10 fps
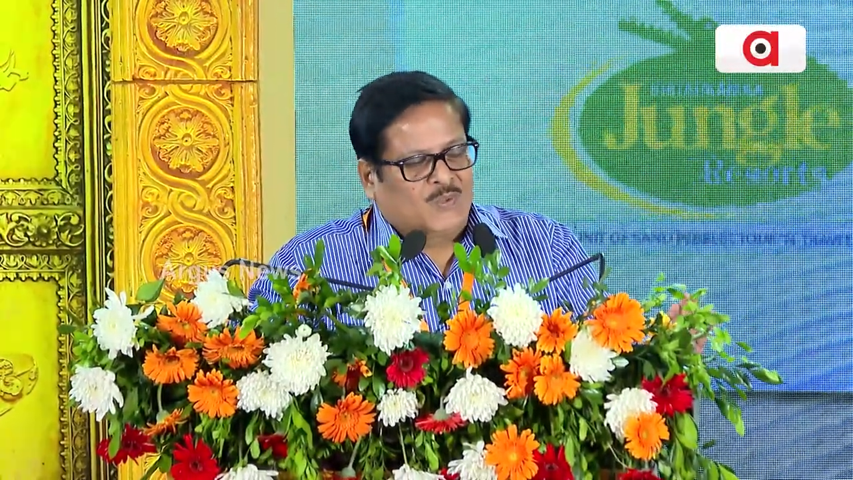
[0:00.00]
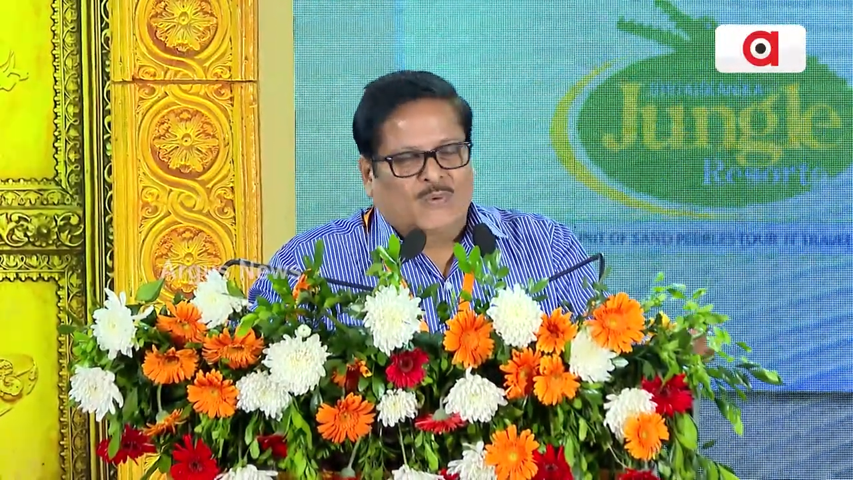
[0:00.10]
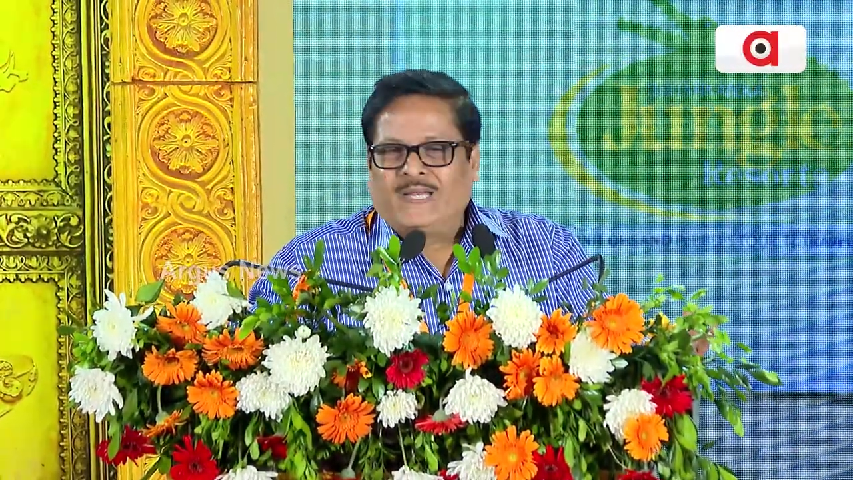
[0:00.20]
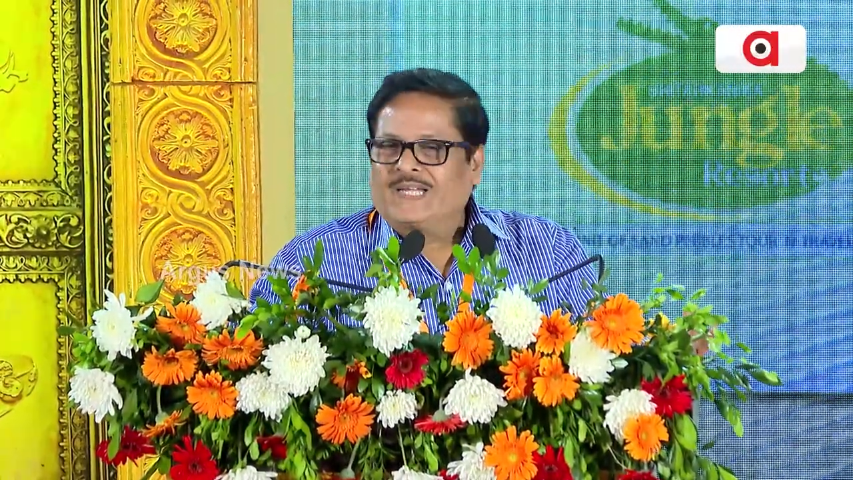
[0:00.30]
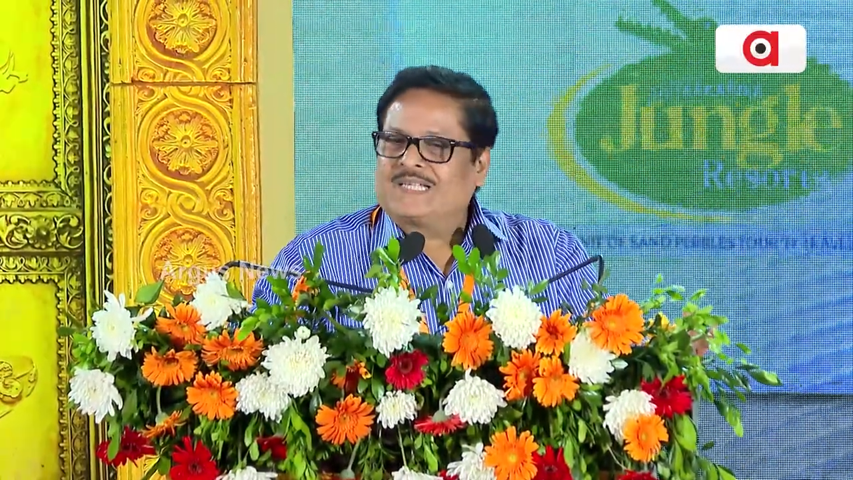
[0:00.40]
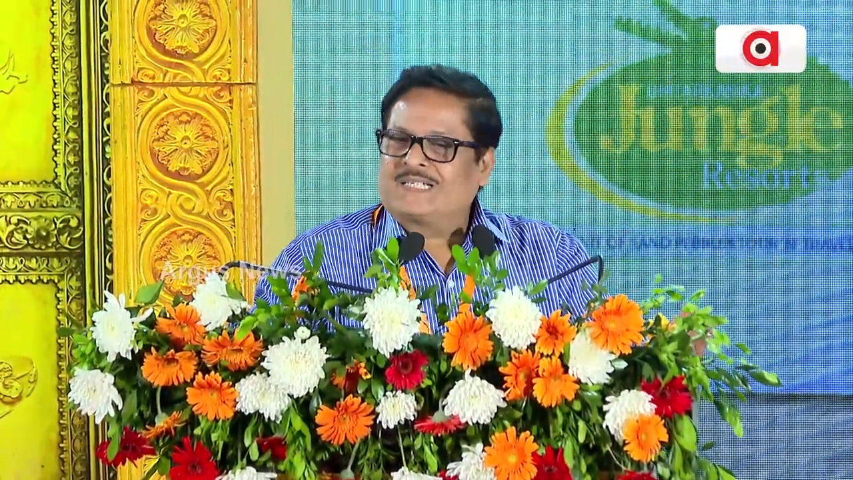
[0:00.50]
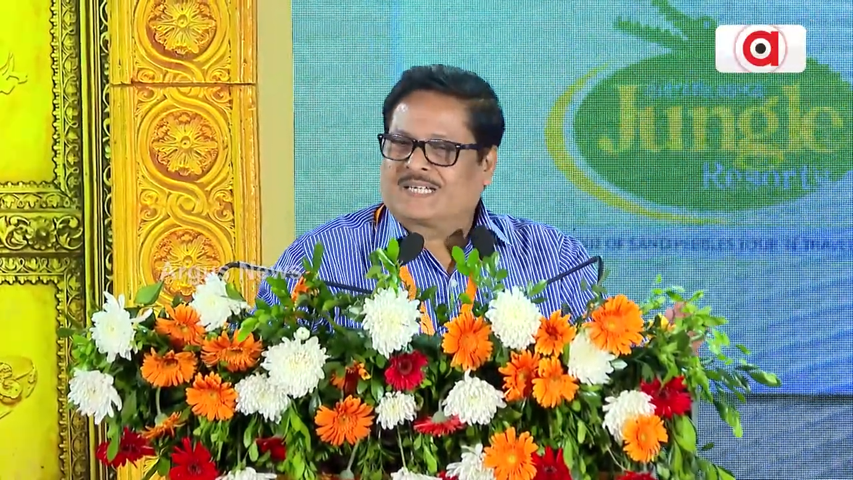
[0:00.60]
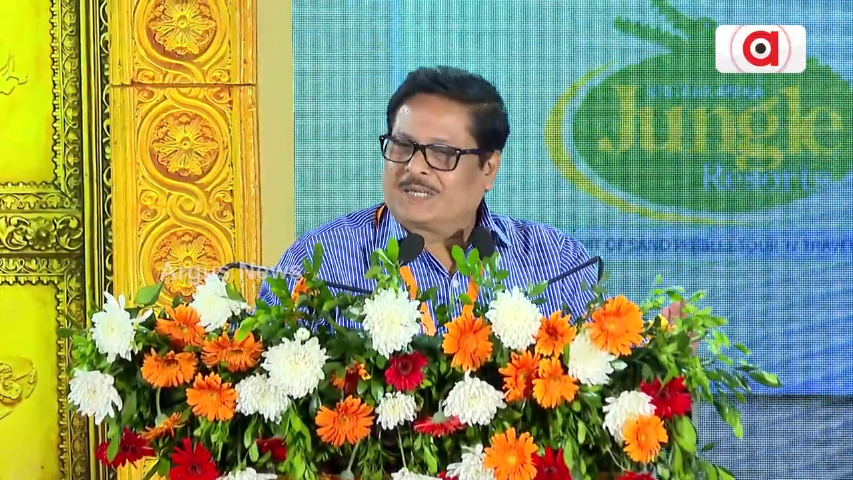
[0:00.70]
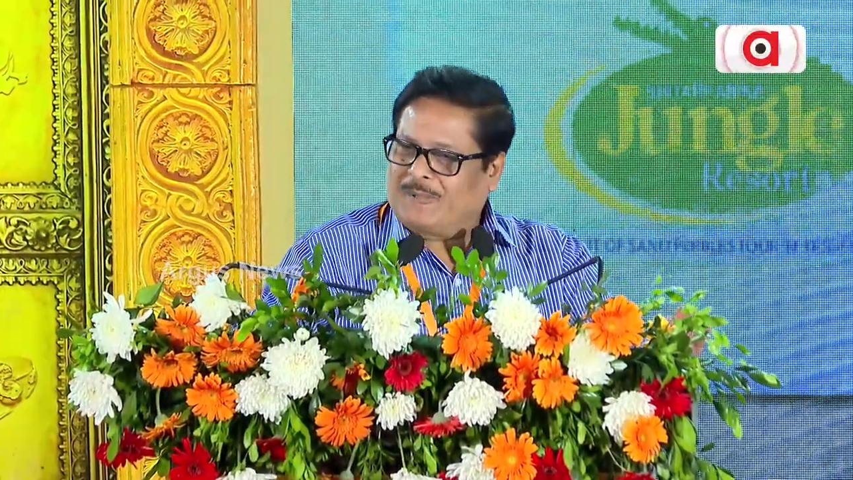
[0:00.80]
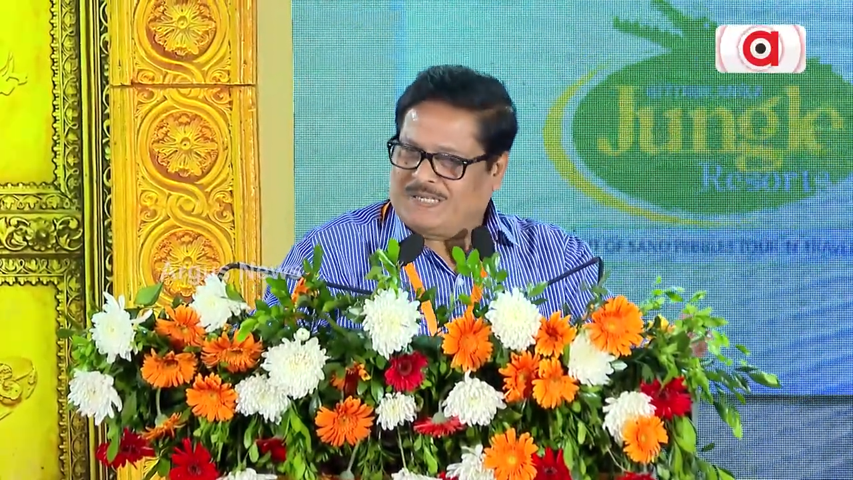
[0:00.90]
wedding is
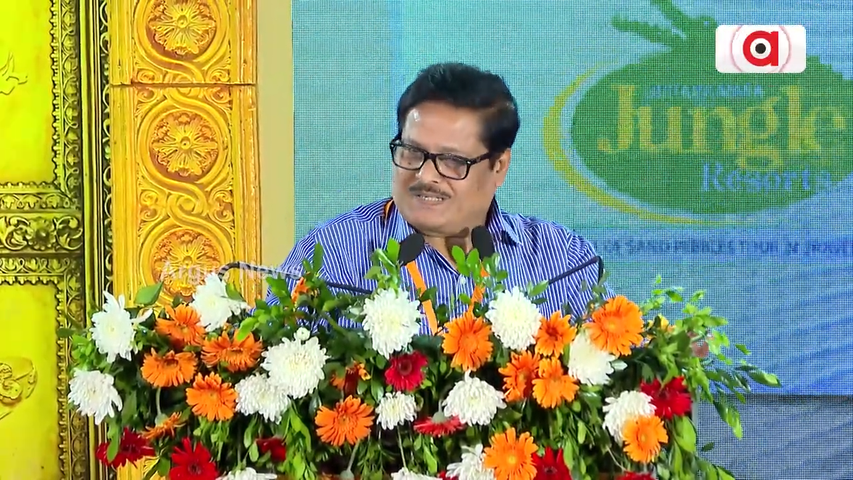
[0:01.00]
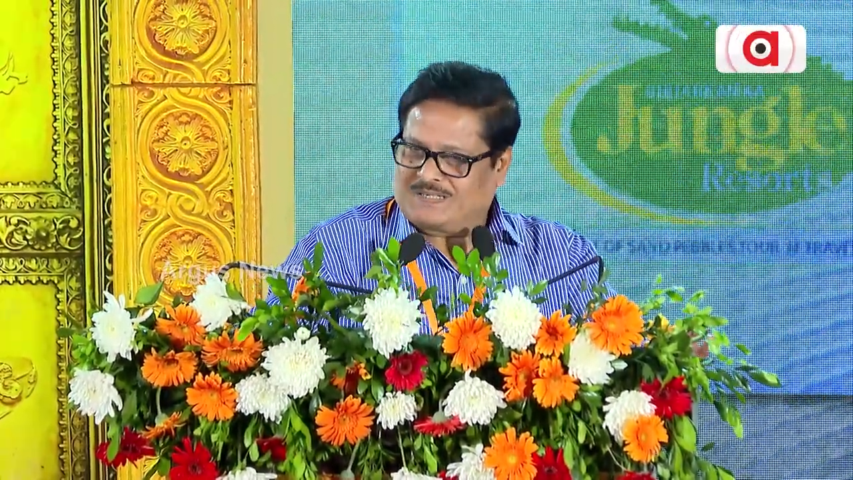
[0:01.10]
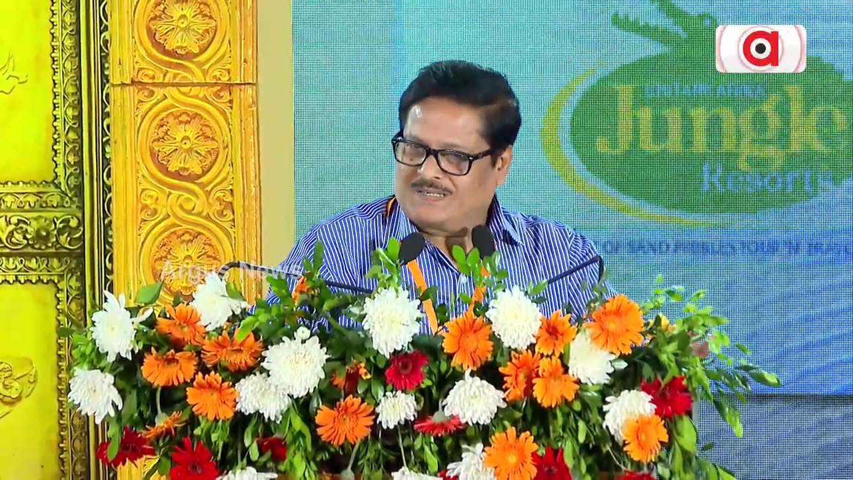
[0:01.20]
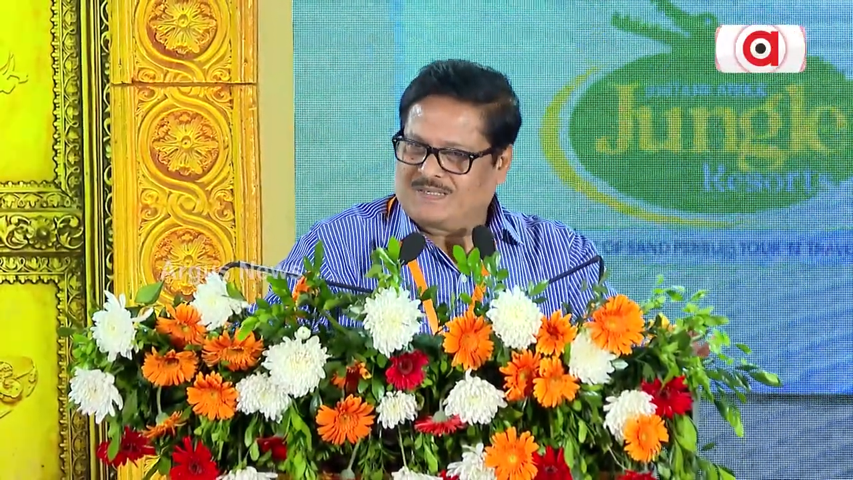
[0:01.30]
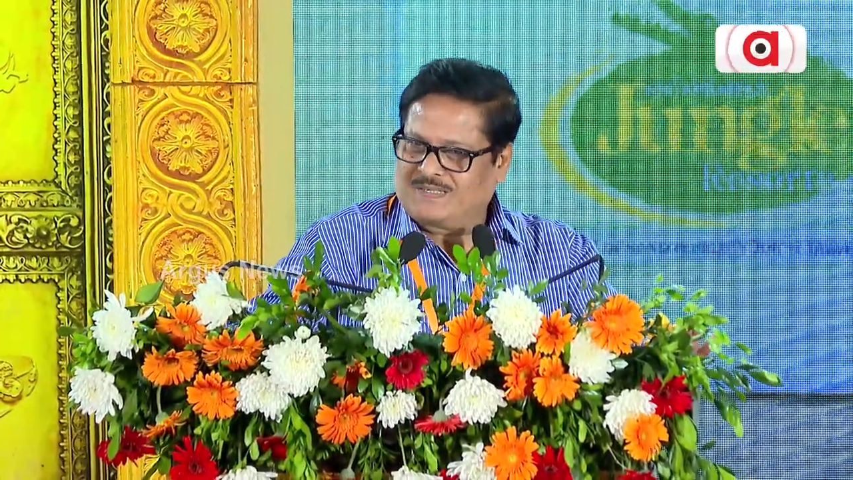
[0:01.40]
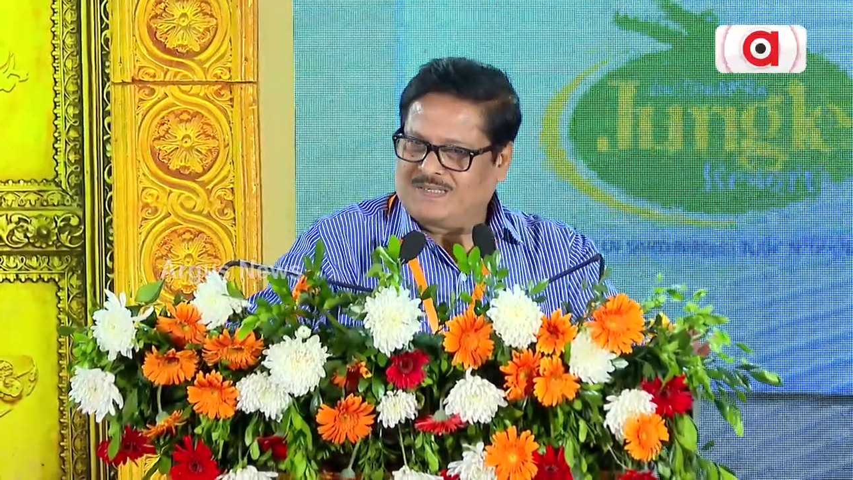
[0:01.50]
taking place.